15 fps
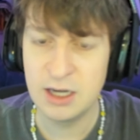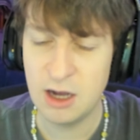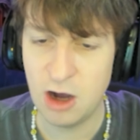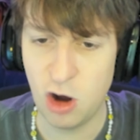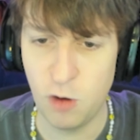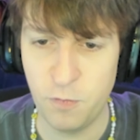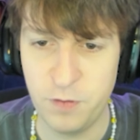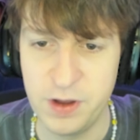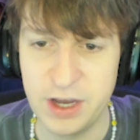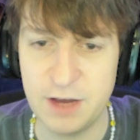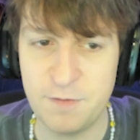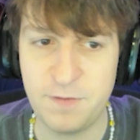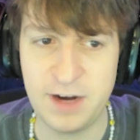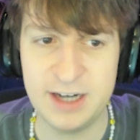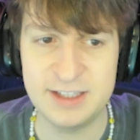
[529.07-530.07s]
Hopefully we can
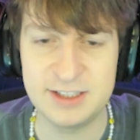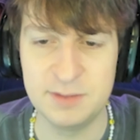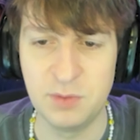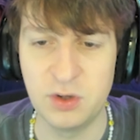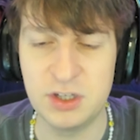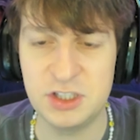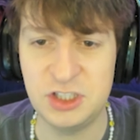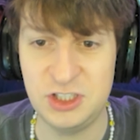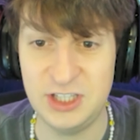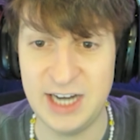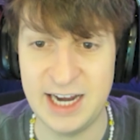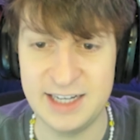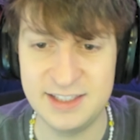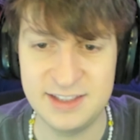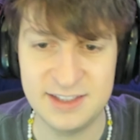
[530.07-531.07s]
find some more
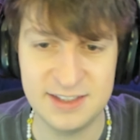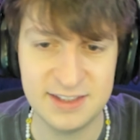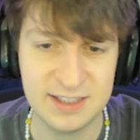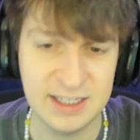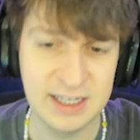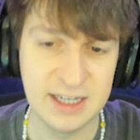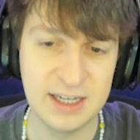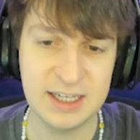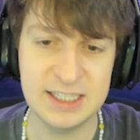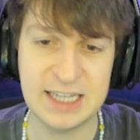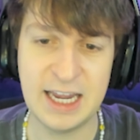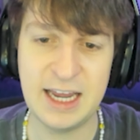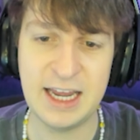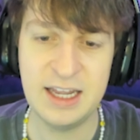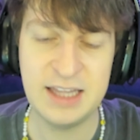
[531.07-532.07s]
chests. Because
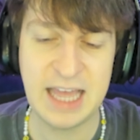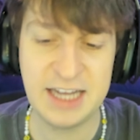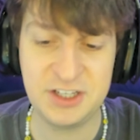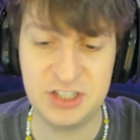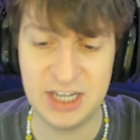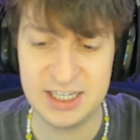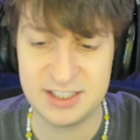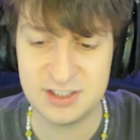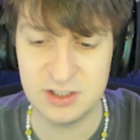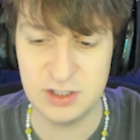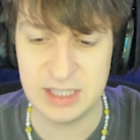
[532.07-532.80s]
uh, that chest loot